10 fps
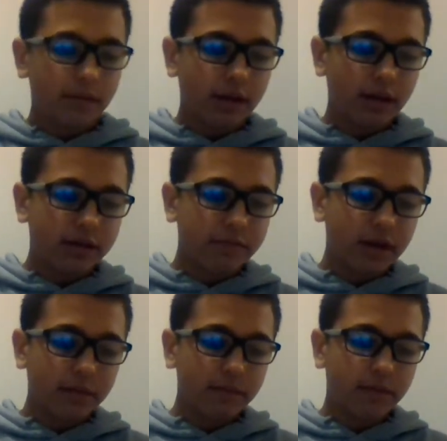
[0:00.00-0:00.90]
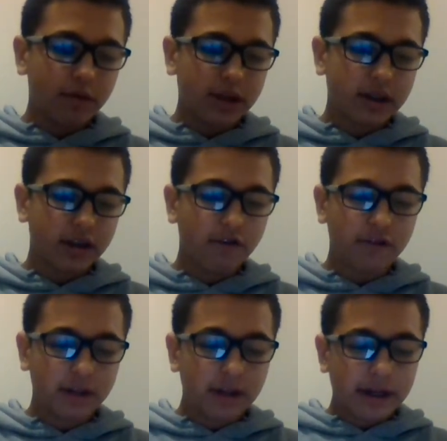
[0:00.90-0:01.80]
and some great poker stuff,
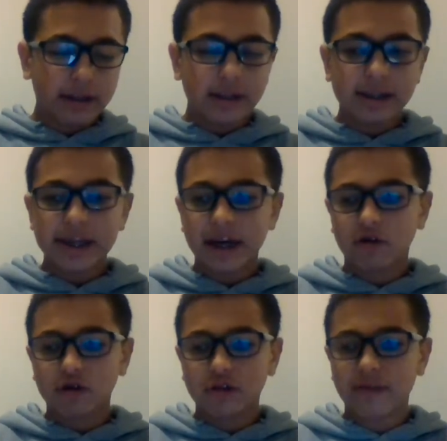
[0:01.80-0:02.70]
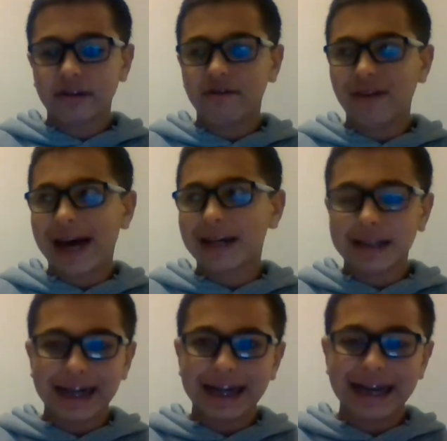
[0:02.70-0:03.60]
and these characters are very
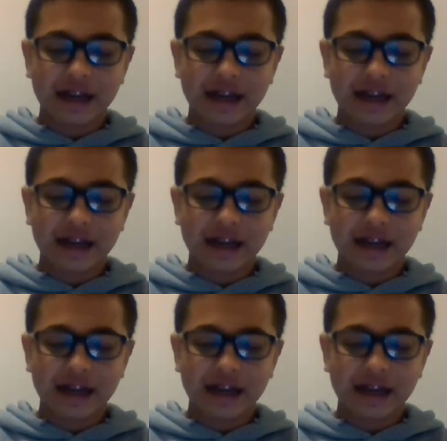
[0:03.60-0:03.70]
fascinating,